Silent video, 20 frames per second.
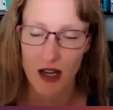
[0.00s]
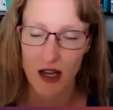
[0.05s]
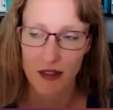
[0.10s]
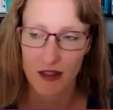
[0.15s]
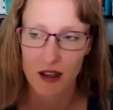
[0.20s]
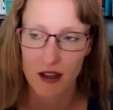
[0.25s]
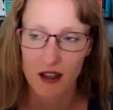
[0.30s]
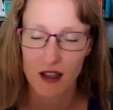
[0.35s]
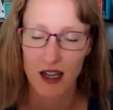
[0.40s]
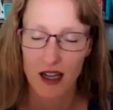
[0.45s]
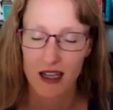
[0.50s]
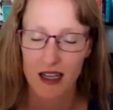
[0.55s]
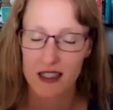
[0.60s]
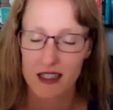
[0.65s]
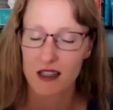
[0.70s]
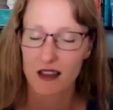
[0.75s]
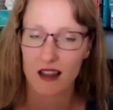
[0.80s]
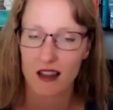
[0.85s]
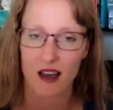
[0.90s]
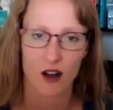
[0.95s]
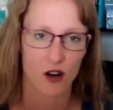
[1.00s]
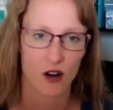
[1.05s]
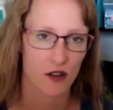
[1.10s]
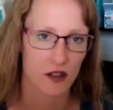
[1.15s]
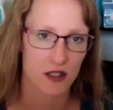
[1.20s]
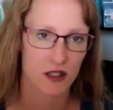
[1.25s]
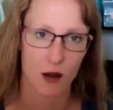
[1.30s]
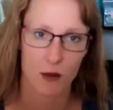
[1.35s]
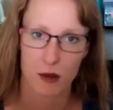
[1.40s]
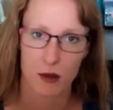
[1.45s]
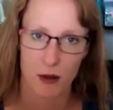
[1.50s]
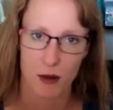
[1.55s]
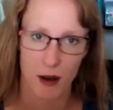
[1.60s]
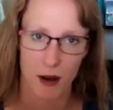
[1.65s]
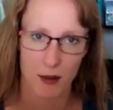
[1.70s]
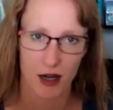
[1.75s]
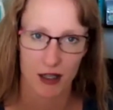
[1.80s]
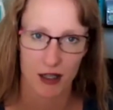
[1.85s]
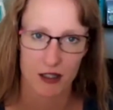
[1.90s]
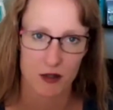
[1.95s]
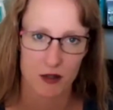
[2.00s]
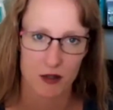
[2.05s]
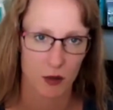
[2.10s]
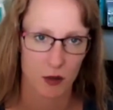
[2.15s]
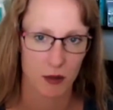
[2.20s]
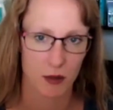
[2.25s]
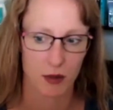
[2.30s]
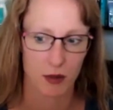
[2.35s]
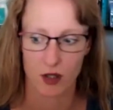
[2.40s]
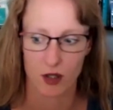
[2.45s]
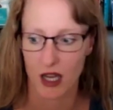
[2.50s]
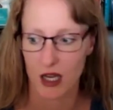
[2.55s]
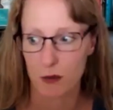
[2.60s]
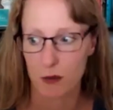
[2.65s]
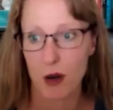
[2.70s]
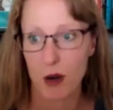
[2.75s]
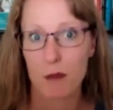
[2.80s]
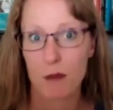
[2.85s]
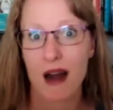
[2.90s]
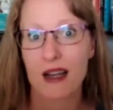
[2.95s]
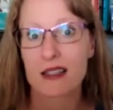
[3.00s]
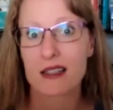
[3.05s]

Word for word: I think I see that all the time in my practice where people are like, but my